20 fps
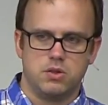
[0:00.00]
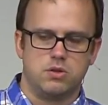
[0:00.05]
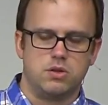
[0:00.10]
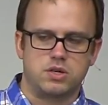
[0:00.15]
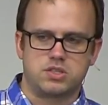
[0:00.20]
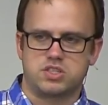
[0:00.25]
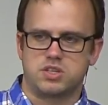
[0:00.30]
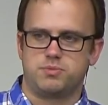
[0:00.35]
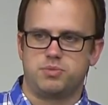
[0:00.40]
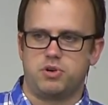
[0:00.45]

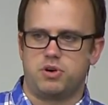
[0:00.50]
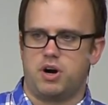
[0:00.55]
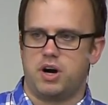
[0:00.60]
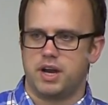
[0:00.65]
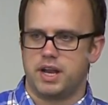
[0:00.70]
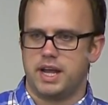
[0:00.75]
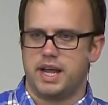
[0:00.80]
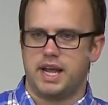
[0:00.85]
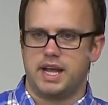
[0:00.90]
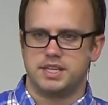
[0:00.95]
looked
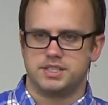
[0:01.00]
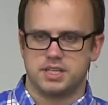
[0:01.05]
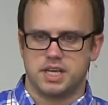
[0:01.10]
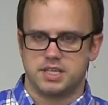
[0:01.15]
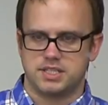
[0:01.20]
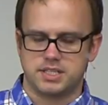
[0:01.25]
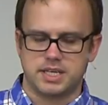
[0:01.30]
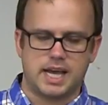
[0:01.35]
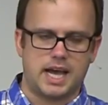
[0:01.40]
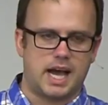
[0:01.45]
upon
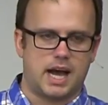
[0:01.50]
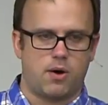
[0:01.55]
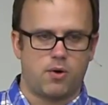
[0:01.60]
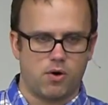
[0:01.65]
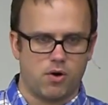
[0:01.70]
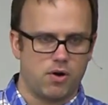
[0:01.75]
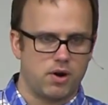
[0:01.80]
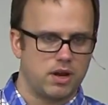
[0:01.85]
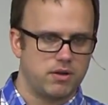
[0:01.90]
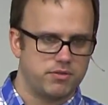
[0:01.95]
as a
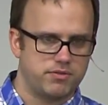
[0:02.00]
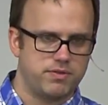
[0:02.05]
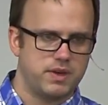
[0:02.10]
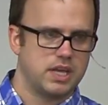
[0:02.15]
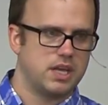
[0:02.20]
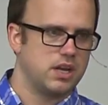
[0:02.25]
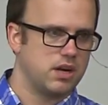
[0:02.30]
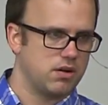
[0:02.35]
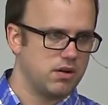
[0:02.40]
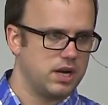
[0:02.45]
towering
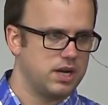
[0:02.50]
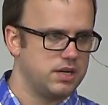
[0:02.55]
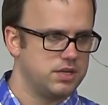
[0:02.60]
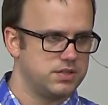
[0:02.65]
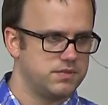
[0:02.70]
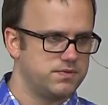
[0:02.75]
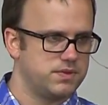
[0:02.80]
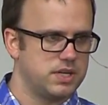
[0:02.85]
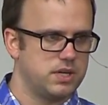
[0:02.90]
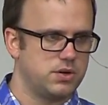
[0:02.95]
figure
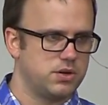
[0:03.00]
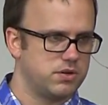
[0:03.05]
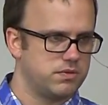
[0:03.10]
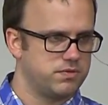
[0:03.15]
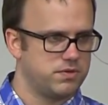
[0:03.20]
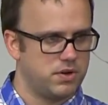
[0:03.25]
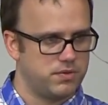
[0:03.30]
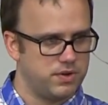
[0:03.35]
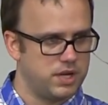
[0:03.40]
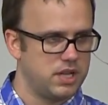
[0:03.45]
in his
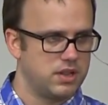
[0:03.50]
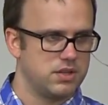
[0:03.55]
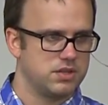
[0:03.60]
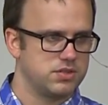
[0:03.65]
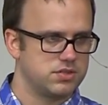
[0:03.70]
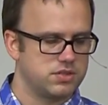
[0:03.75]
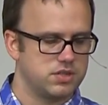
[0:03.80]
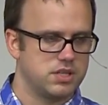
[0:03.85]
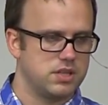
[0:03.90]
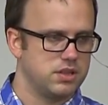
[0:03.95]
field of
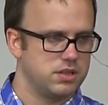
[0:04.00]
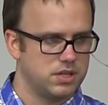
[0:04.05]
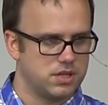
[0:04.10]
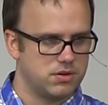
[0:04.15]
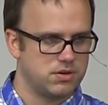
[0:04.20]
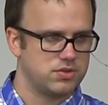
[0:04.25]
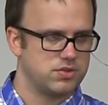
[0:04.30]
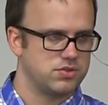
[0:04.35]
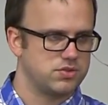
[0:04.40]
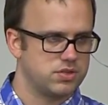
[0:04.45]
English
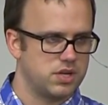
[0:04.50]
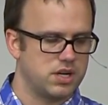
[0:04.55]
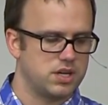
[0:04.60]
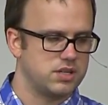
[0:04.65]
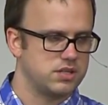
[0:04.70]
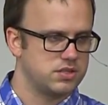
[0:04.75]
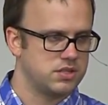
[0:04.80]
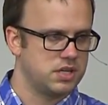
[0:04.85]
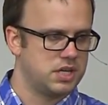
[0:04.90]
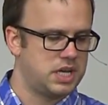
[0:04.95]
literature
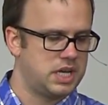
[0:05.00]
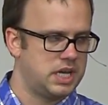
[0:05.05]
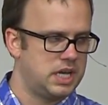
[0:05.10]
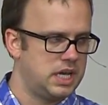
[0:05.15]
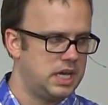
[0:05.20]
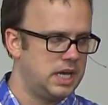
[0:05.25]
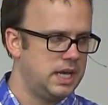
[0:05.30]
studies.